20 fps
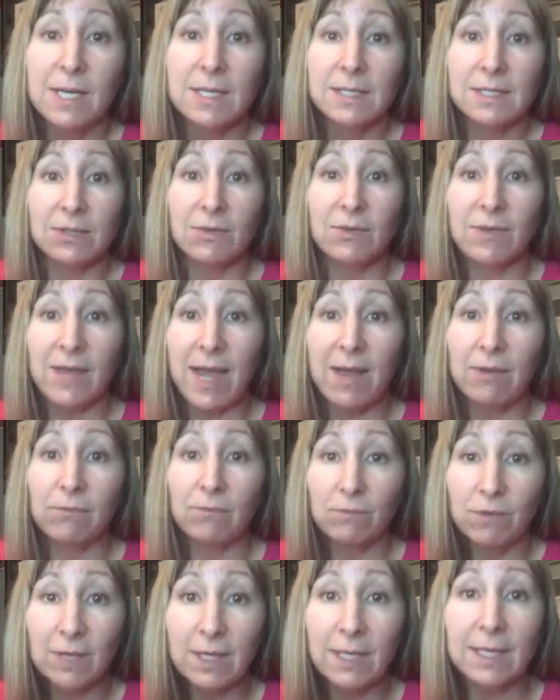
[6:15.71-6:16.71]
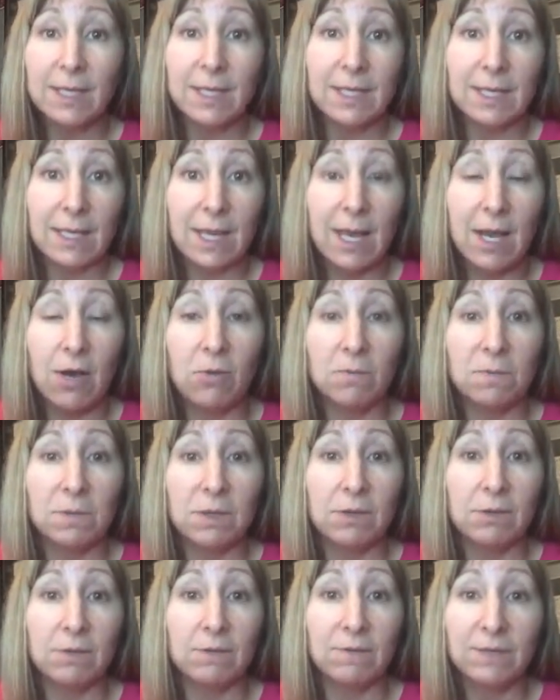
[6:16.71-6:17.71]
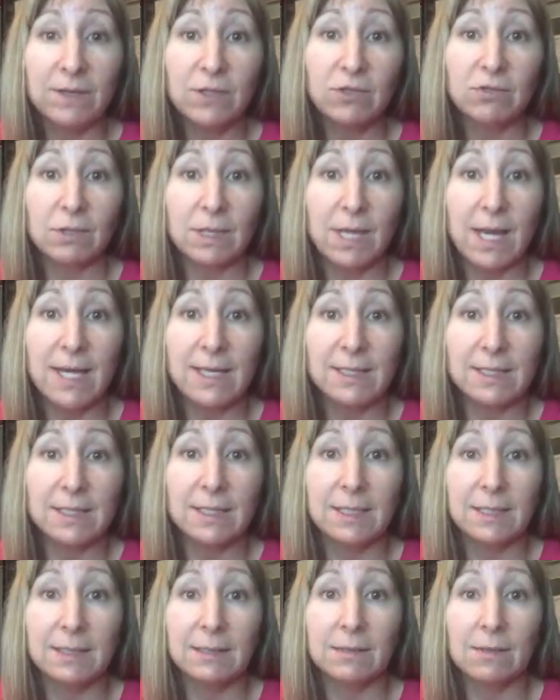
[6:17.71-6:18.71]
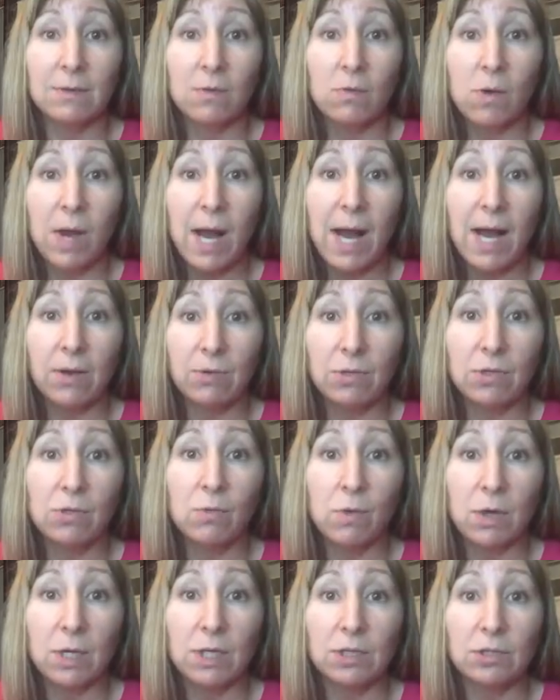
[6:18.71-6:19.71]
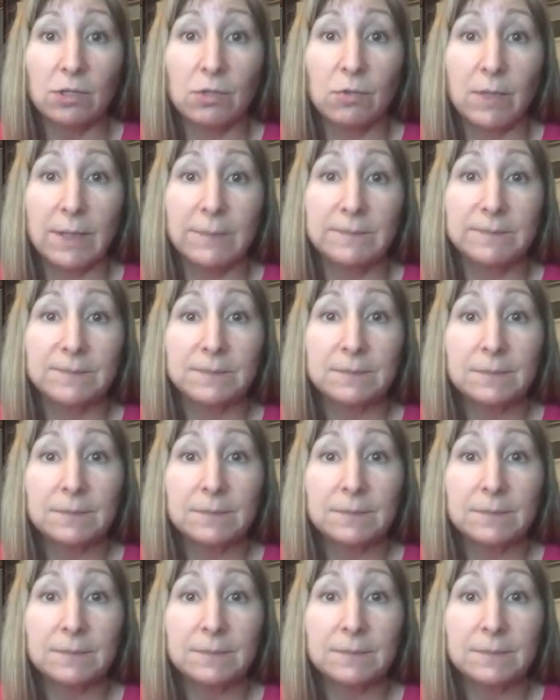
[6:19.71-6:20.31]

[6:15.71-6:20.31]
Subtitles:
So that really can help you visualizing how you want to do it.